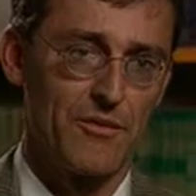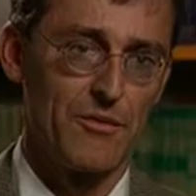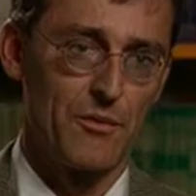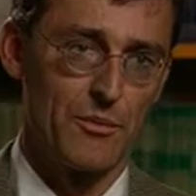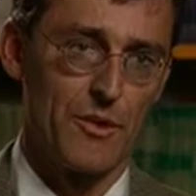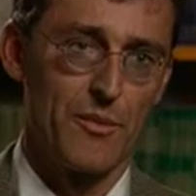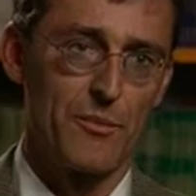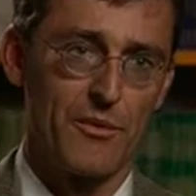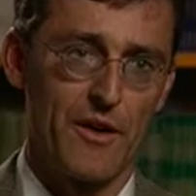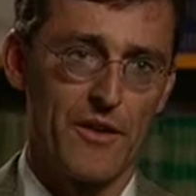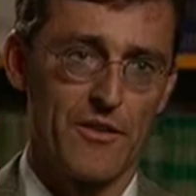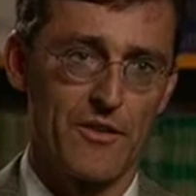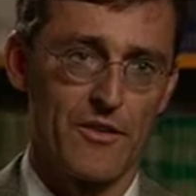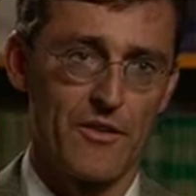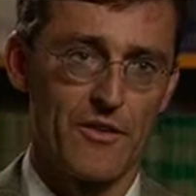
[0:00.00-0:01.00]
if your blood
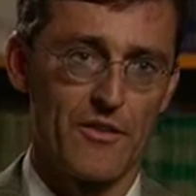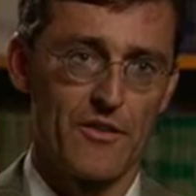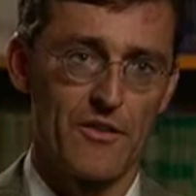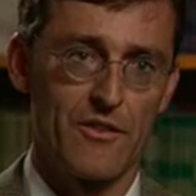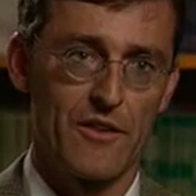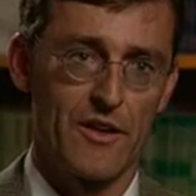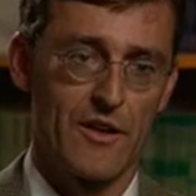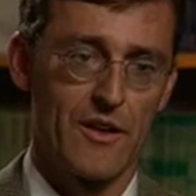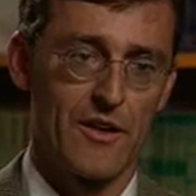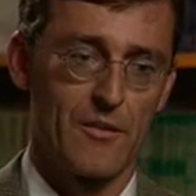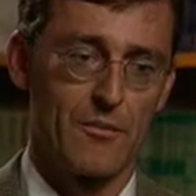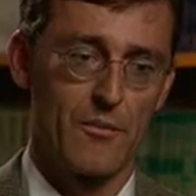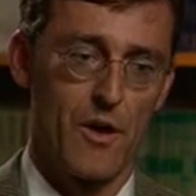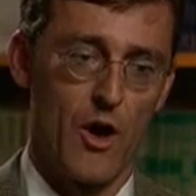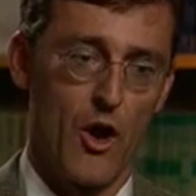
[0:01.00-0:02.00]
pressure is
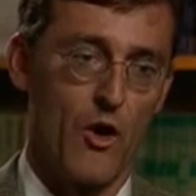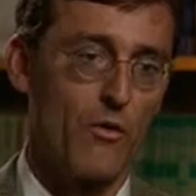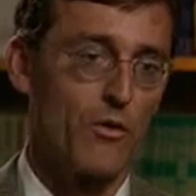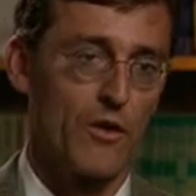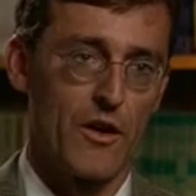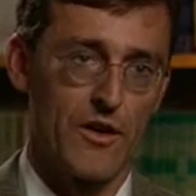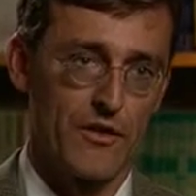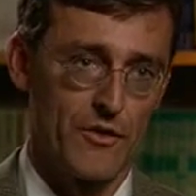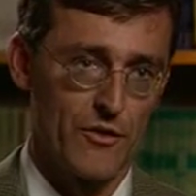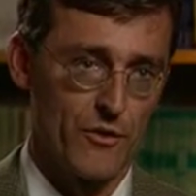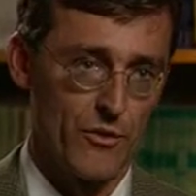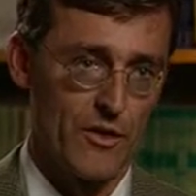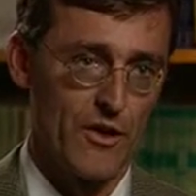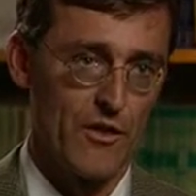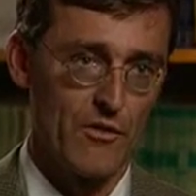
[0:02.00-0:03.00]
over
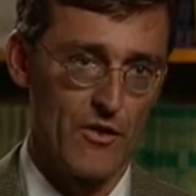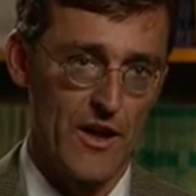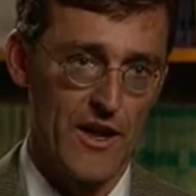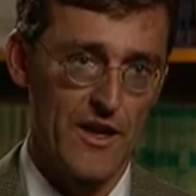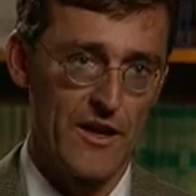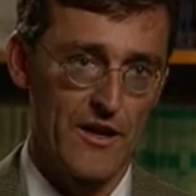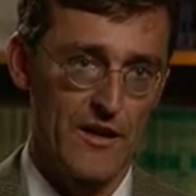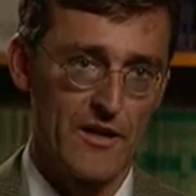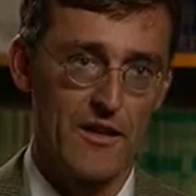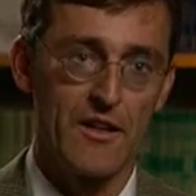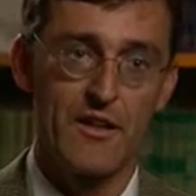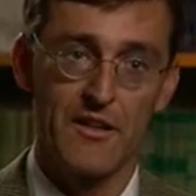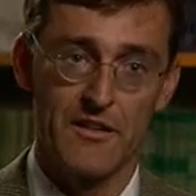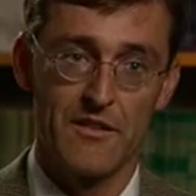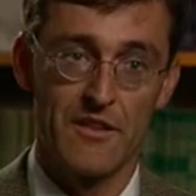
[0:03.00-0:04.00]
120/80,
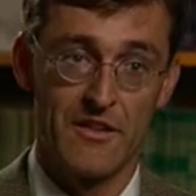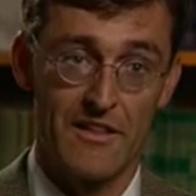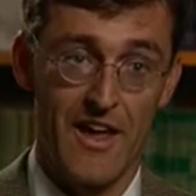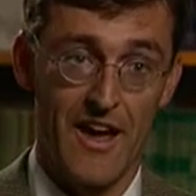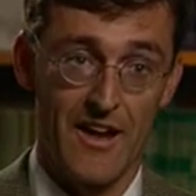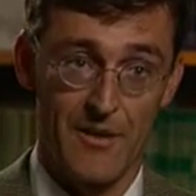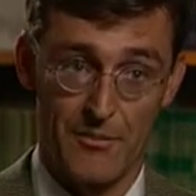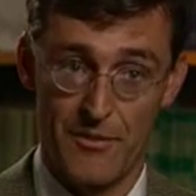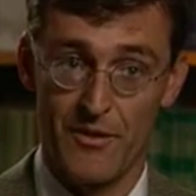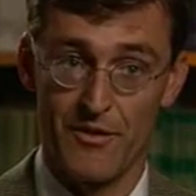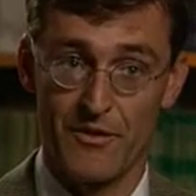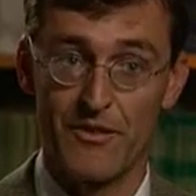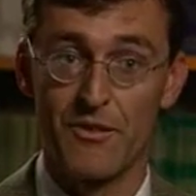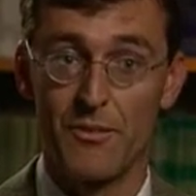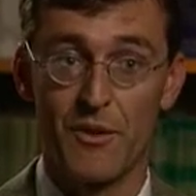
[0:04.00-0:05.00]
that
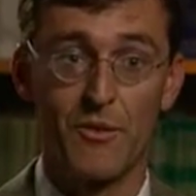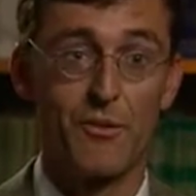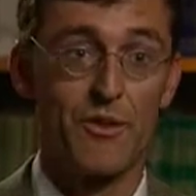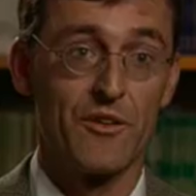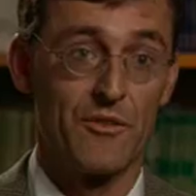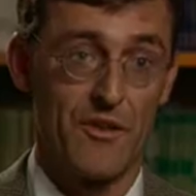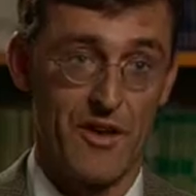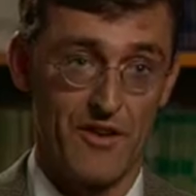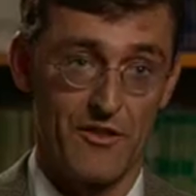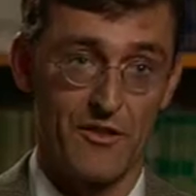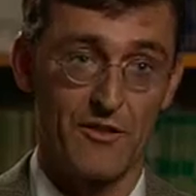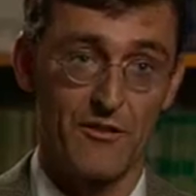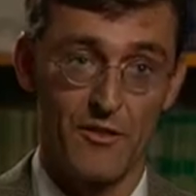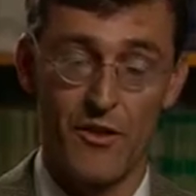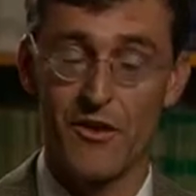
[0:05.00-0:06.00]
appears to be a risk
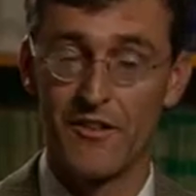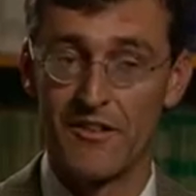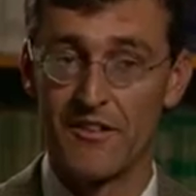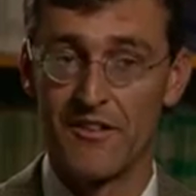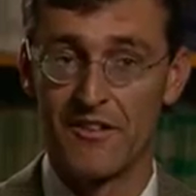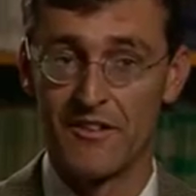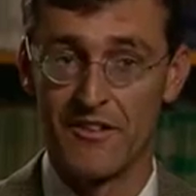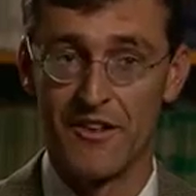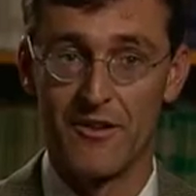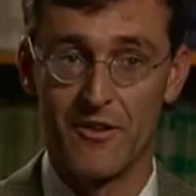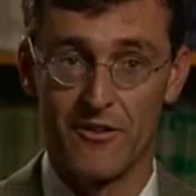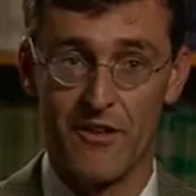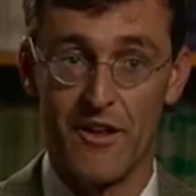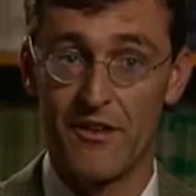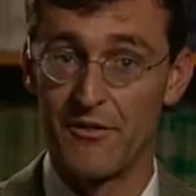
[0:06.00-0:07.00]
factor for heart disease later
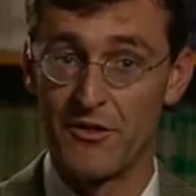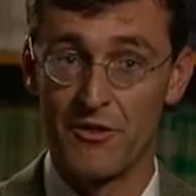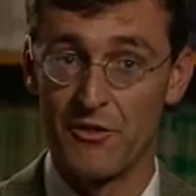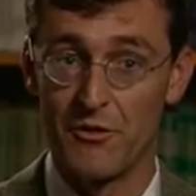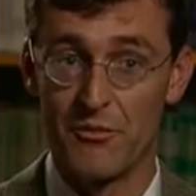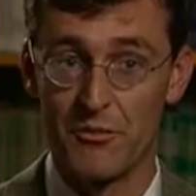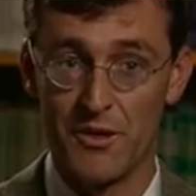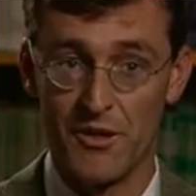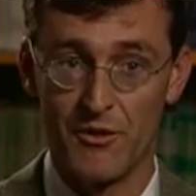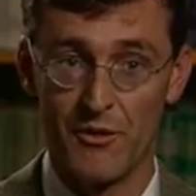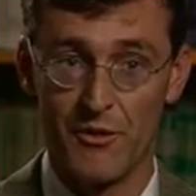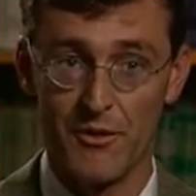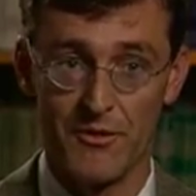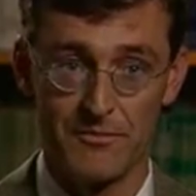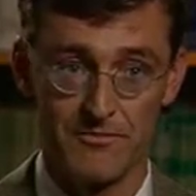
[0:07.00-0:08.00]
in life and shouldn't be
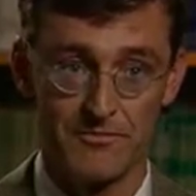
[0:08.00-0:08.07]
ignored.